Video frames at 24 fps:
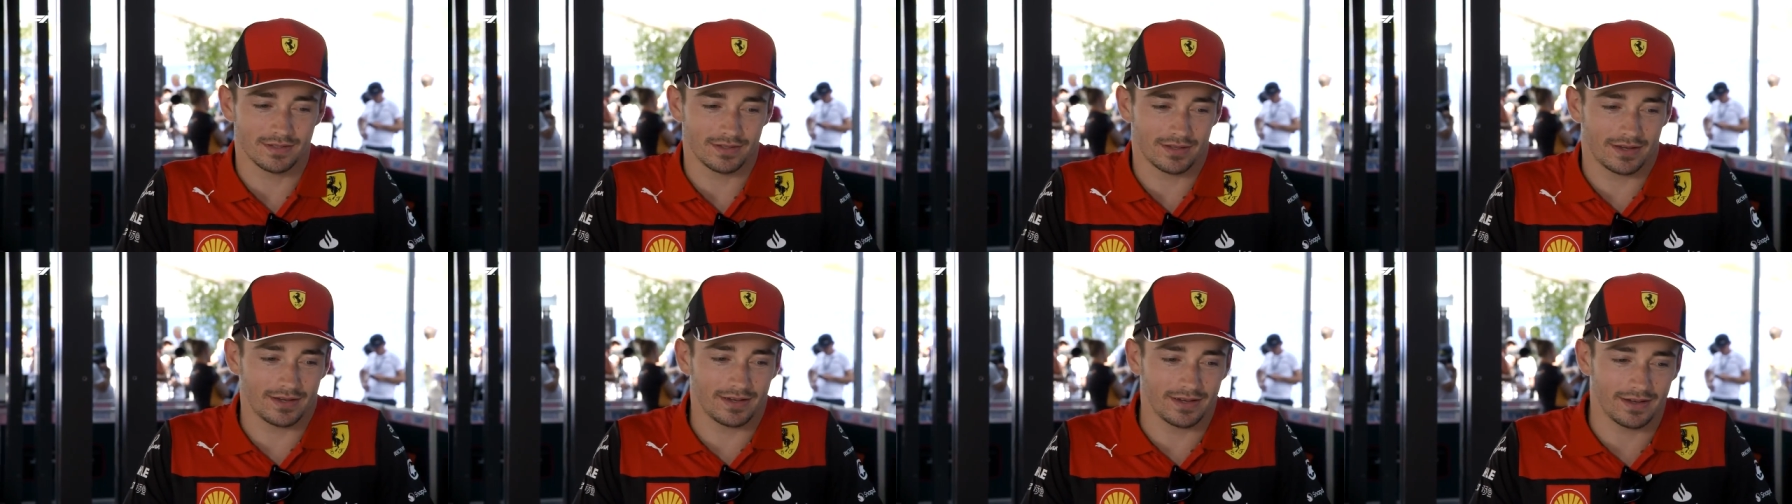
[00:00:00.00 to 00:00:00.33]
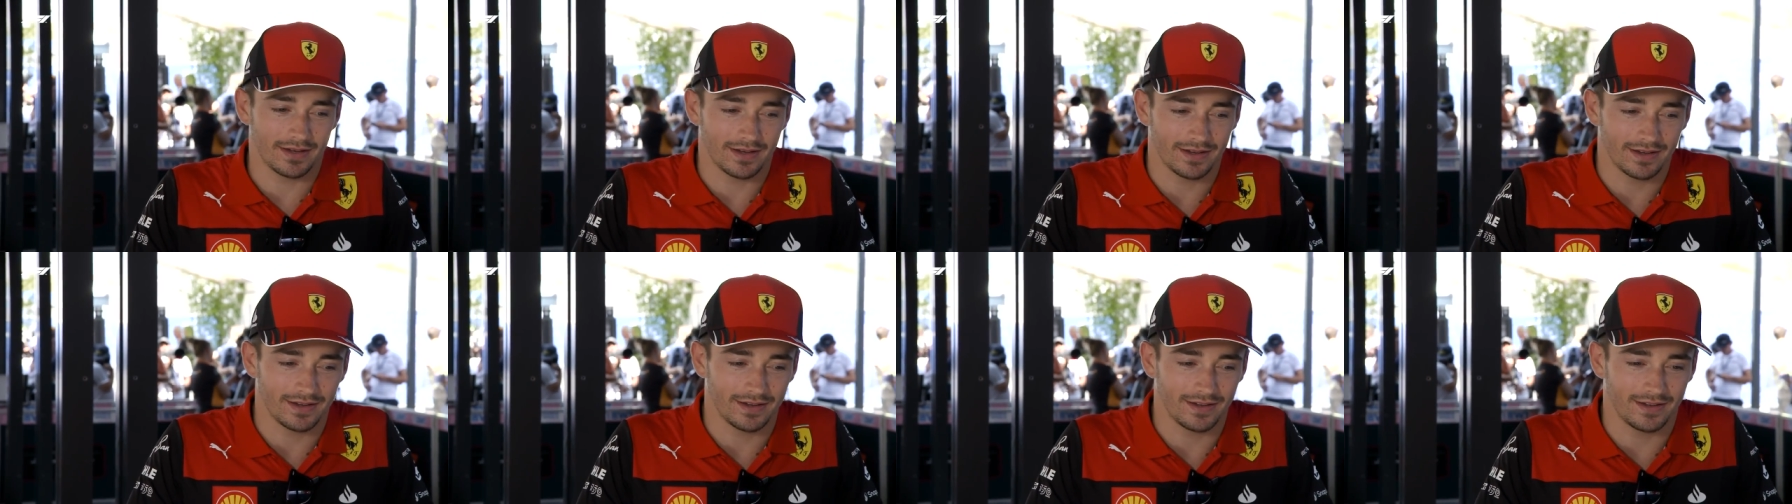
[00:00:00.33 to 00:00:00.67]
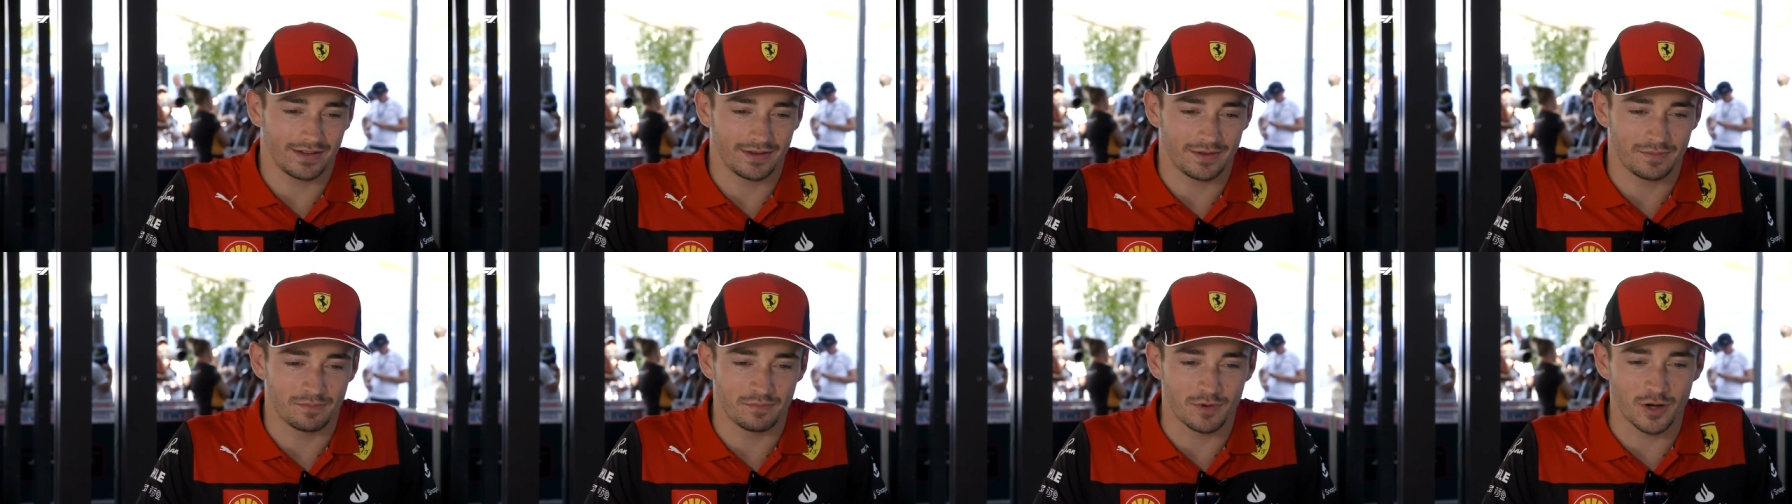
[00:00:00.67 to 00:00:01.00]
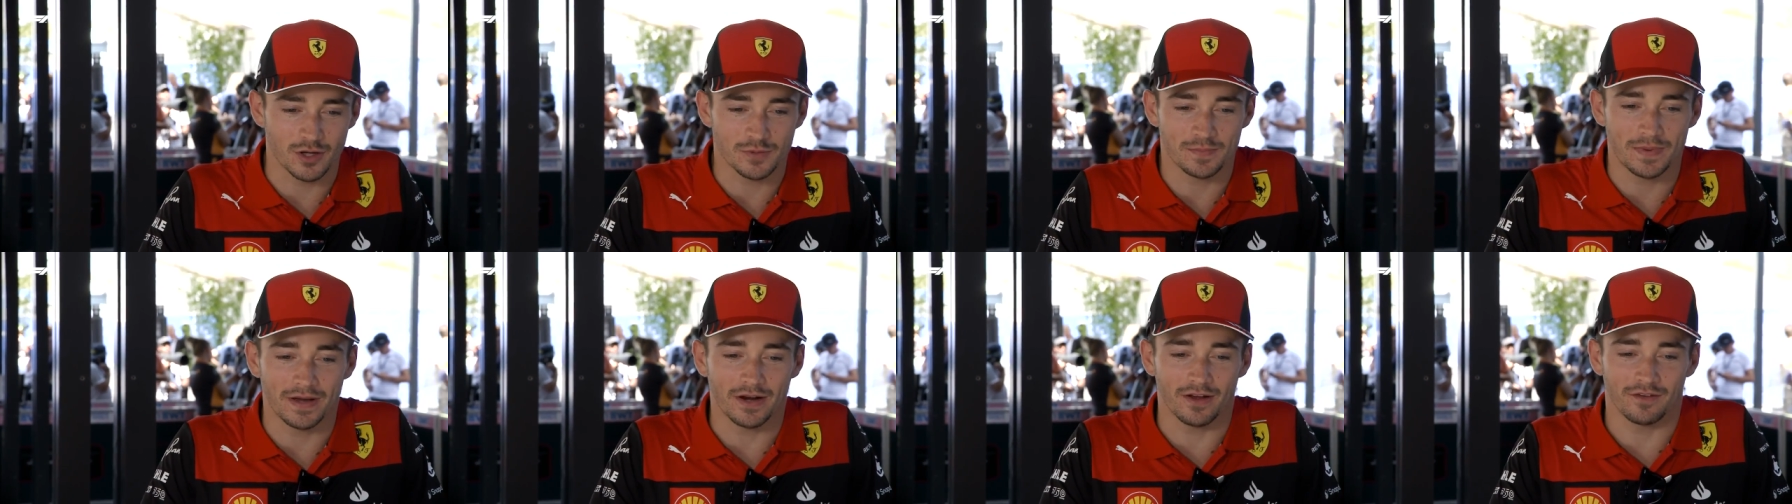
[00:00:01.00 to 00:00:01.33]

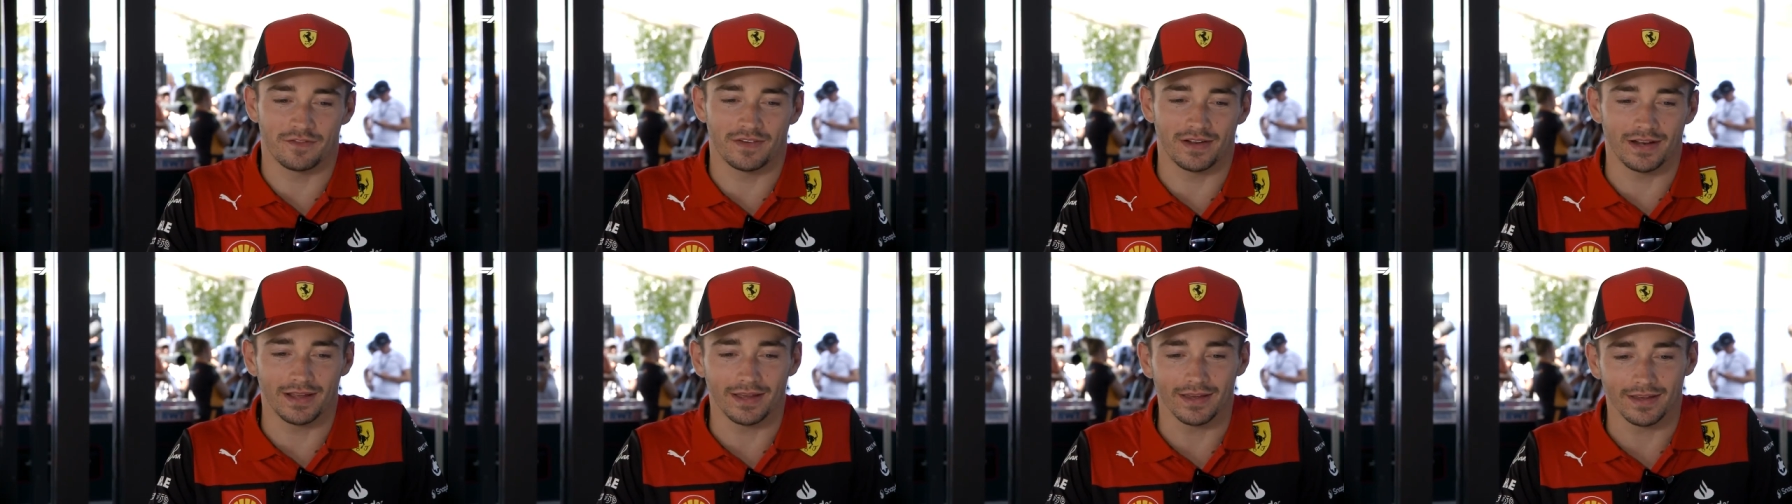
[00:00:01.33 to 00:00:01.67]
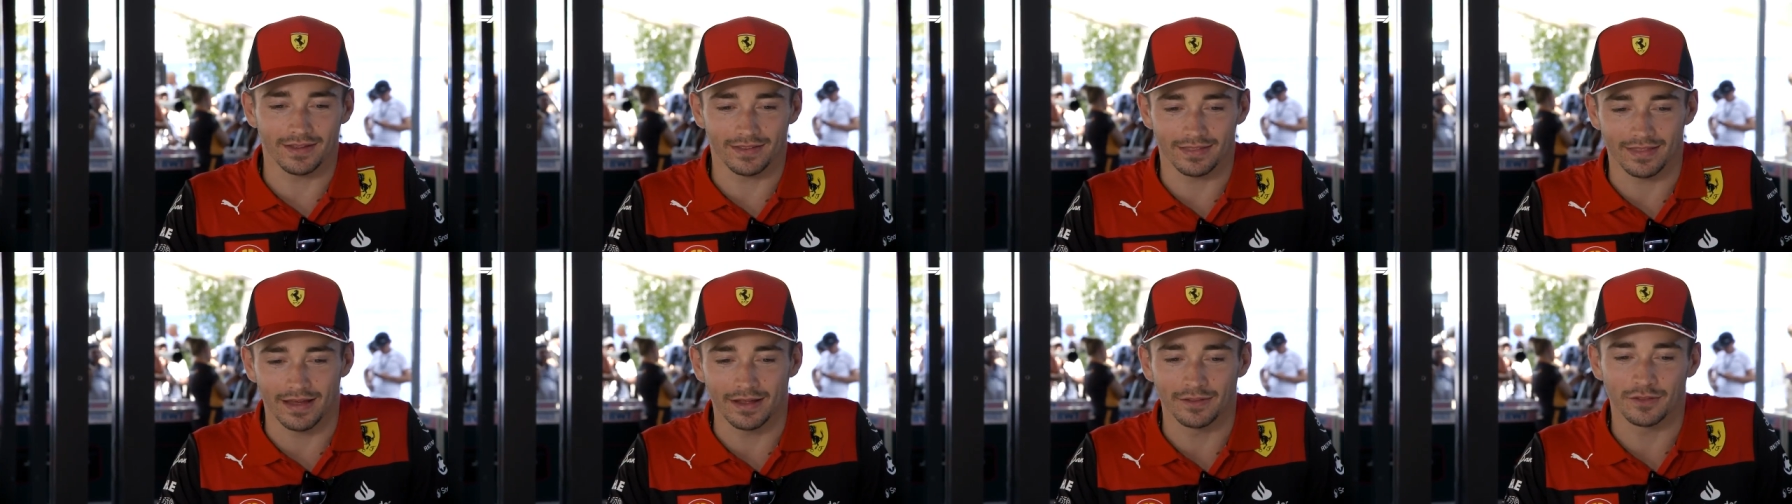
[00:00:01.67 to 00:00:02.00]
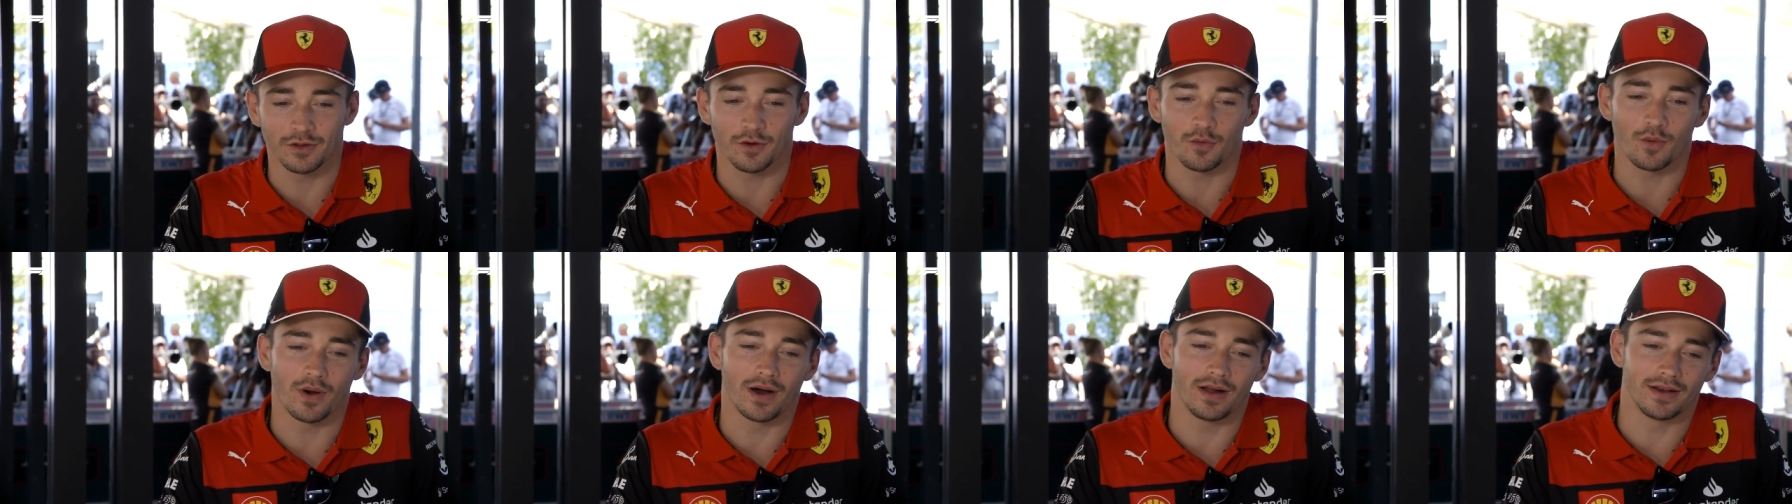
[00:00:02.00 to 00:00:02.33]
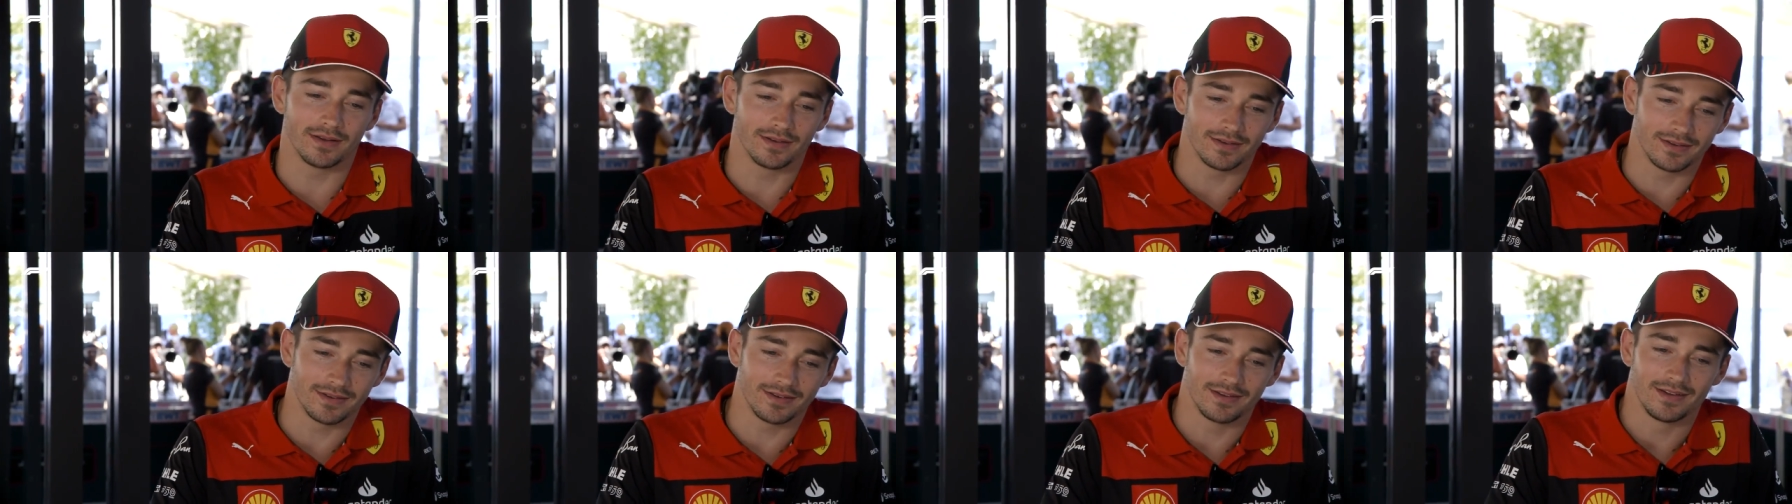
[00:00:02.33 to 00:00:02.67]
Much better fitting than the
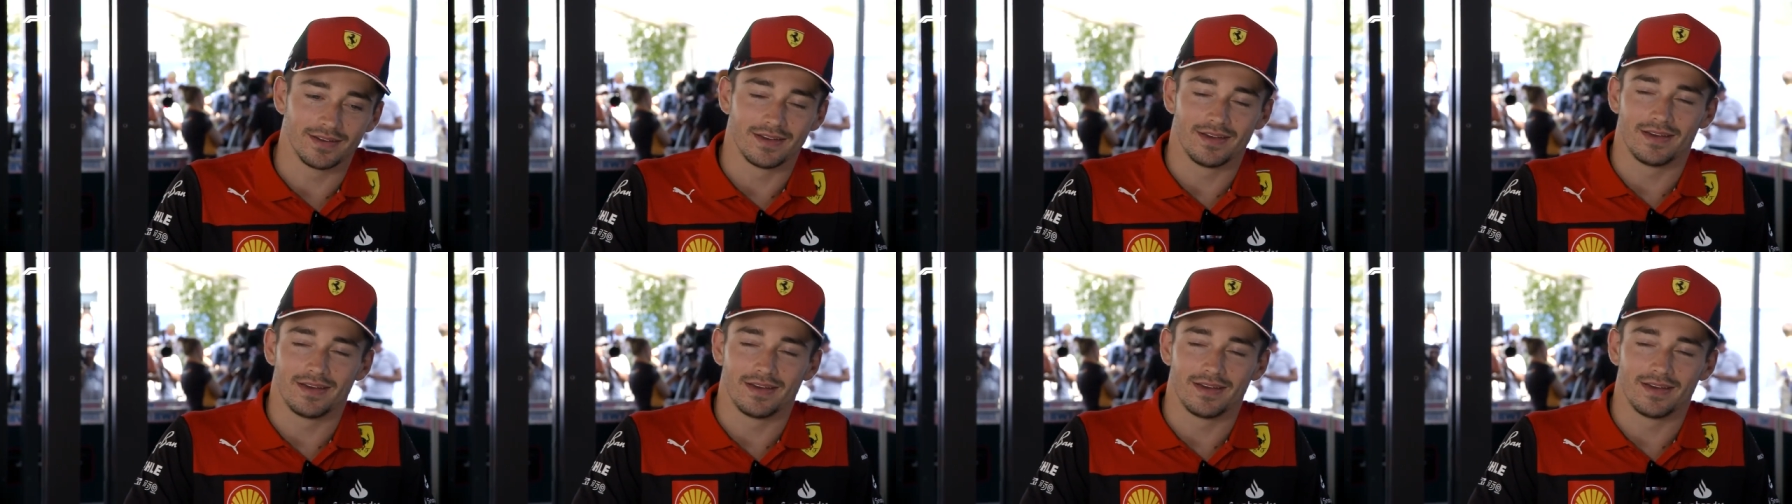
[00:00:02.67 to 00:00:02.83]
one